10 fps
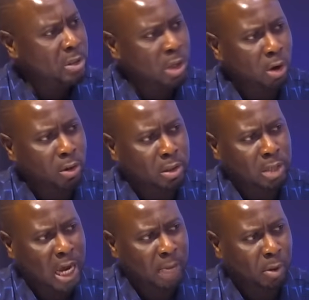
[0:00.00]
on the
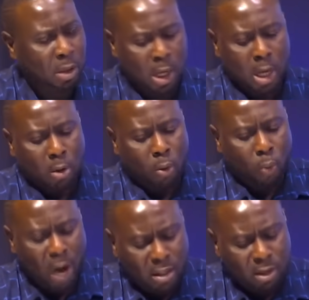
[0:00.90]
table. Mm-hmm.
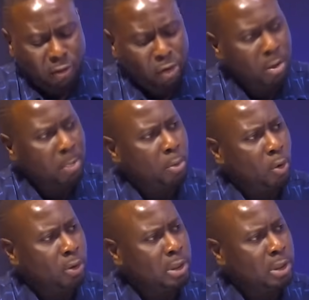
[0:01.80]
when the former board